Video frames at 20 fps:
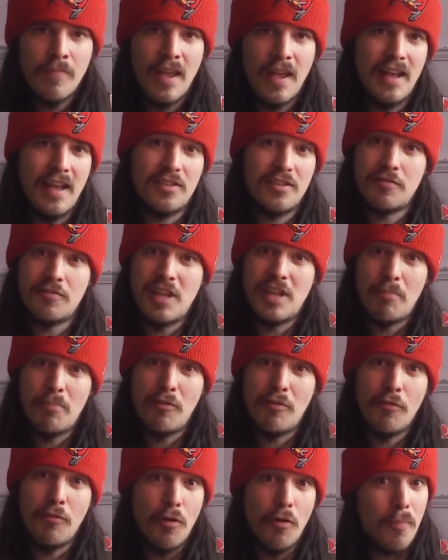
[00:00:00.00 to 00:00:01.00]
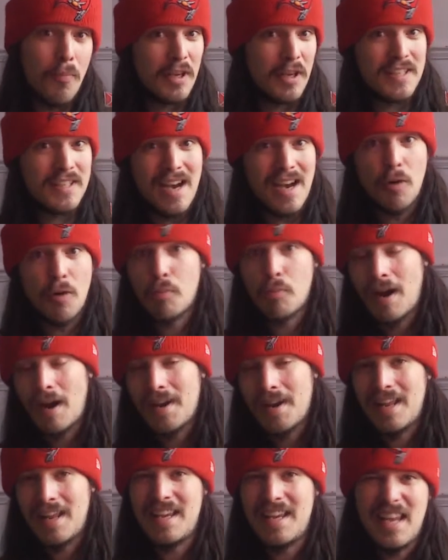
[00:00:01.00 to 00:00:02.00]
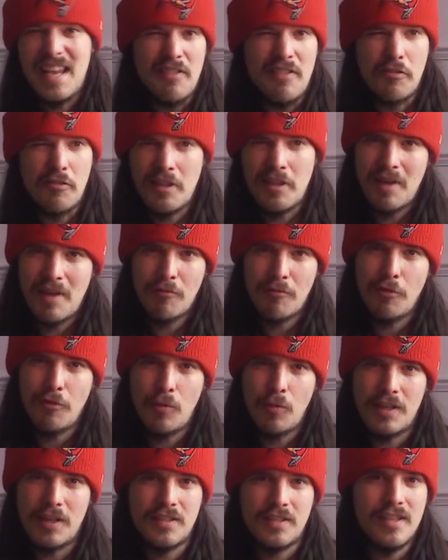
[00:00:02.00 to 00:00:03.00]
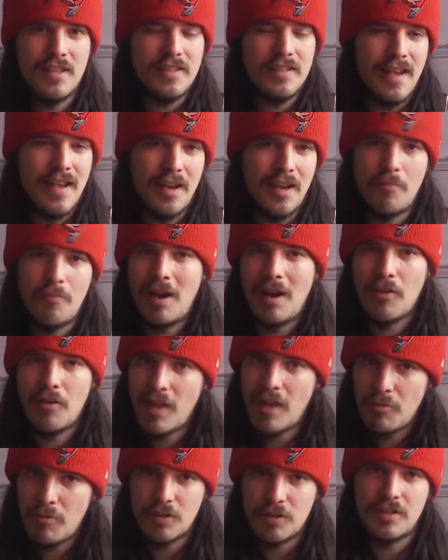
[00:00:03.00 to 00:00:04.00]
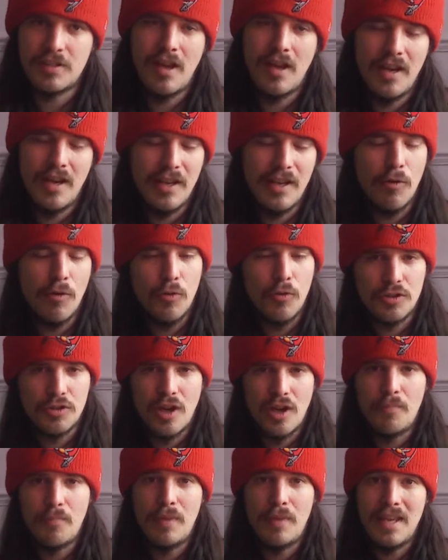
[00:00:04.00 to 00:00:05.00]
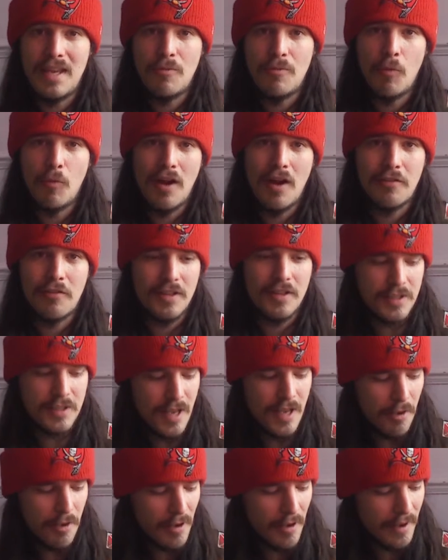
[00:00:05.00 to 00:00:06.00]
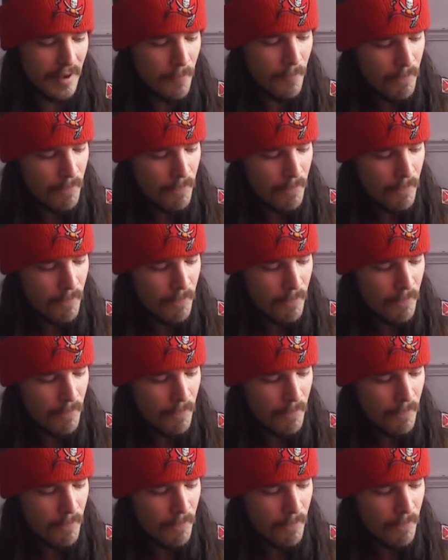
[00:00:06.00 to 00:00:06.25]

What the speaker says: As I've said before, McDowell, Brantley, either of them fall into the second round. They would certainly also be worth considering.